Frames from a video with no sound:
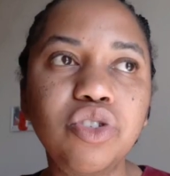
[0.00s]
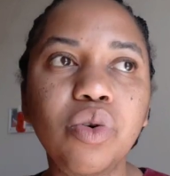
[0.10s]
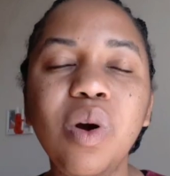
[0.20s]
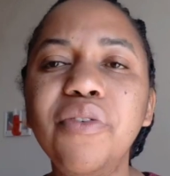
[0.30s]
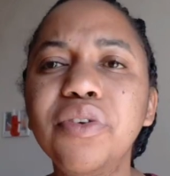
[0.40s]

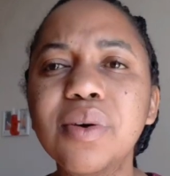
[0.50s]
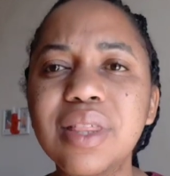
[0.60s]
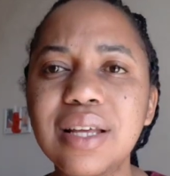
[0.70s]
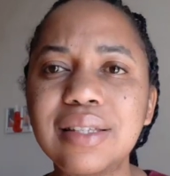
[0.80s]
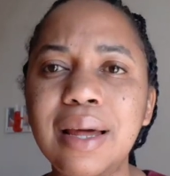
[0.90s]
So a few
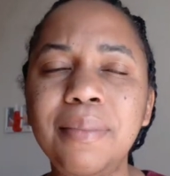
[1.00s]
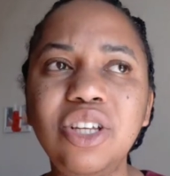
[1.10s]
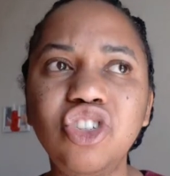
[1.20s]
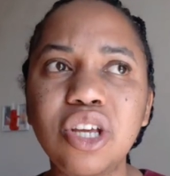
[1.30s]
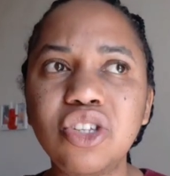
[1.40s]
things that may
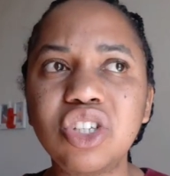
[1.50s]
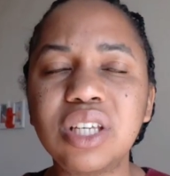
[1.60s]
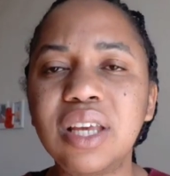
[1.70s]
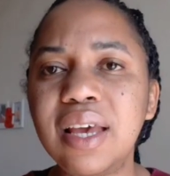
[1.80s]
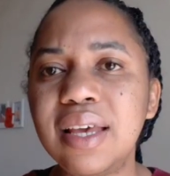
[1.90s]
change
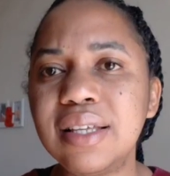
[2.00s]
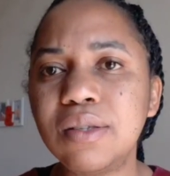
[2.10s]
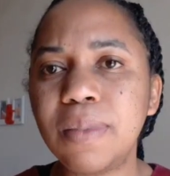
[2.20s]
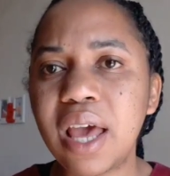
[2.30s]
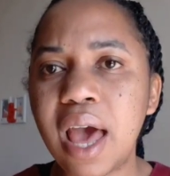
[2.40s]
here is
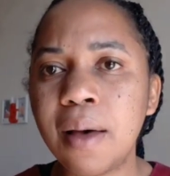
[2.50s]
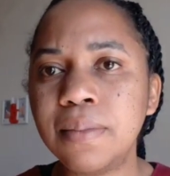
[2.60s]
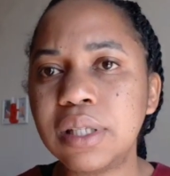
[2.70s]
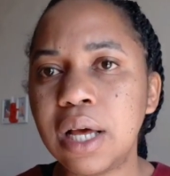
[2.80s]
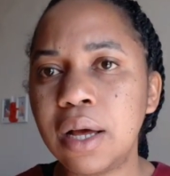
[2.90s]

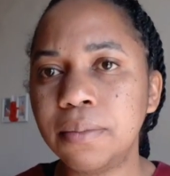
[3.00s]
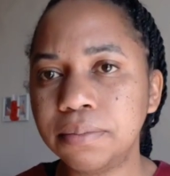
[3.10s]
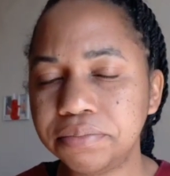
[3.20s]
perhaps um,